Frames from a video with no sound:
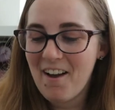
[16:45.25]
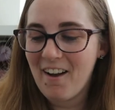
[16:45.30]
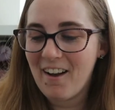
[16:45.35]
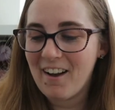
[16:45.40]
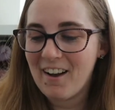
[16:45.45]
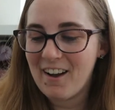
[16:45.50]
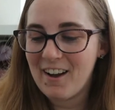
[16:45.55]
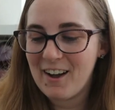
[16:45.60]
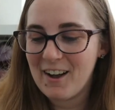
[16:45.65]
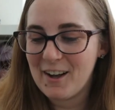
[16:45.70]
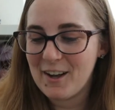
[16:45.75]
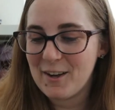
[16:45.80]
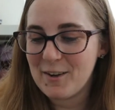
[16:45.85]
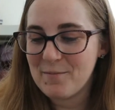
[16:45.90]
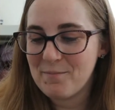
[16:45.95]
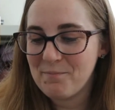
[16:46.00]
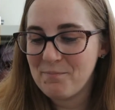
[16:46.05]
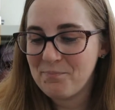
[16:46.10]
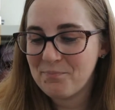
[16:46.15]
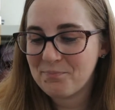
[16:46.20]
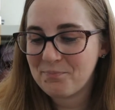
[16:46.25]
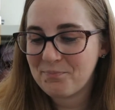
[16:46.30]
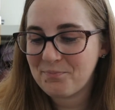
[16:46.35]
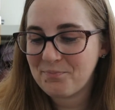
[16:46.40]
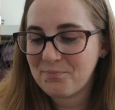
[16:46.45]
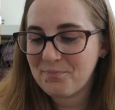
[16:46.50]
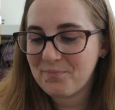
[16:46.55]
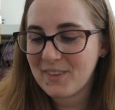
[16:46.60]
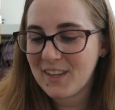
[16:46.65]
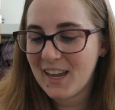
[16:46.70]
um,
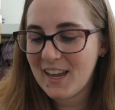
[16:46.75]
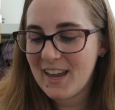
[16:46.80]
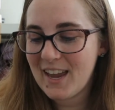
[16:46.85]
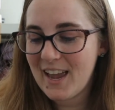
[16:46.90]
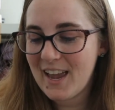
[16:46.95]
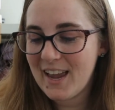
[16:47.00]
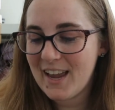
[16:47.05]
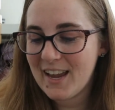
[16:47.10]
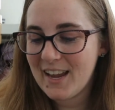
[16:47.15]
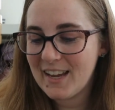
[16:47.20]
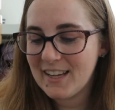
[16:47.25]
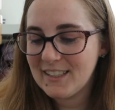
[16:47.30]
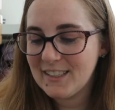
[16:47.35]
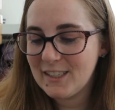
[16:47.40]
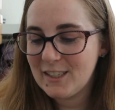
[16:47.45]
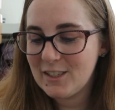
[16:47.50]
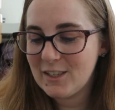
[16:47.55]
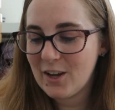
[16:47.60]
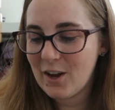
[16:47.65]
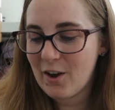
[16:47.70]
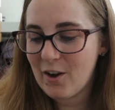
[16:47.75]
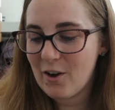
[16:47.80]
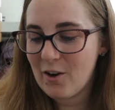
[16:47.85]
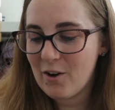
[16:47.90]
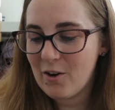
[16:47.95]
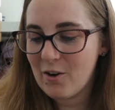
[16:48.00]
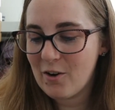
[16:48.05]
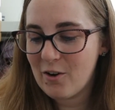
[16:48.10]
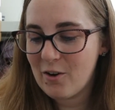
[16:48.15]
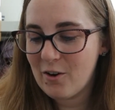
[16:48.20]
and
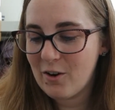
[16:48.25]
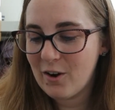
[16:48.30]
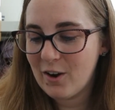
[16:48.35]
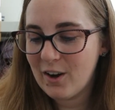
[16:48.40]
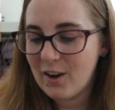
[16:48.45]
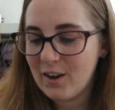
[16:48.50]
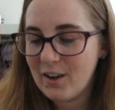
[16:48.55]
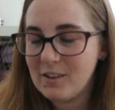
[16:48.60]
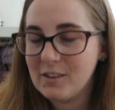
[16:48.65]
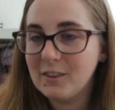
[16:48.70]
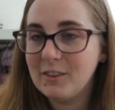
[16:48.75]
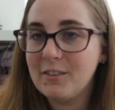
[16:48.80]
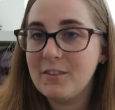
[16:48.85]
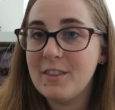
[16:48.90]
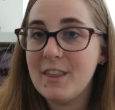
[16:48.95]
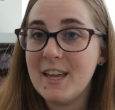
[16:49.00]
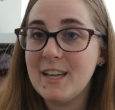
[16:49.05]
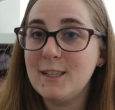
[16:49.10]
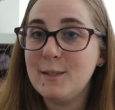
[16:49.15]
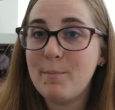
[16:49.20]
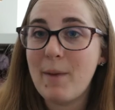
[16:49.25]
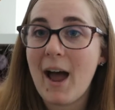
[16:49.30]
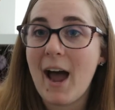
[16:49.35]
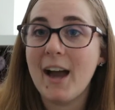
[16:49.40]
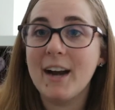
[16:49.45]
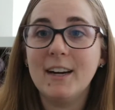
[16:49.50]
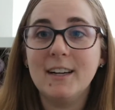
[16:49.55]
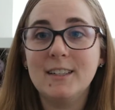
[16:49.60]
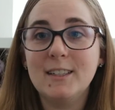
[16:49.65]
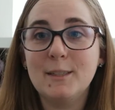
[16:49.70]
so this
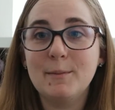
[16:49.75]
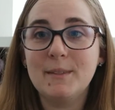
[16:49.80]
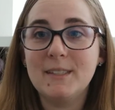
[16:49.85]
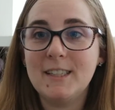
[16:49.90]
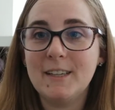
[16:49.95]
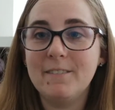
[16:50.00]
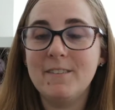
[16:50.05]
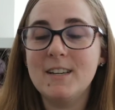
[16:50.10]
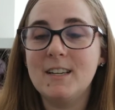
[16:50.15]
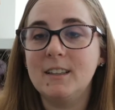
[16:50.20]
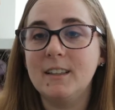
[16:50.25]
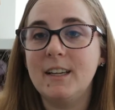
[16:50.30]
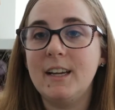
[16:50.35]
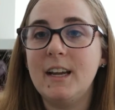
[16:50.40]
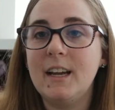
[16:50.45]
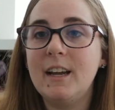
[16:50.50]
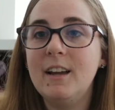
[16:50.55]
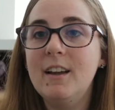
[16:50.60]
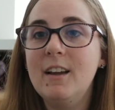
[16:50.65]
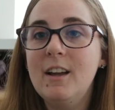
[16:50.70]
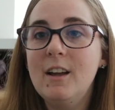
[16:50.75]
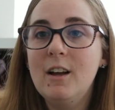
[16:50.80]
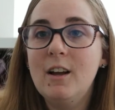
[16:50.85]
pattern specifically,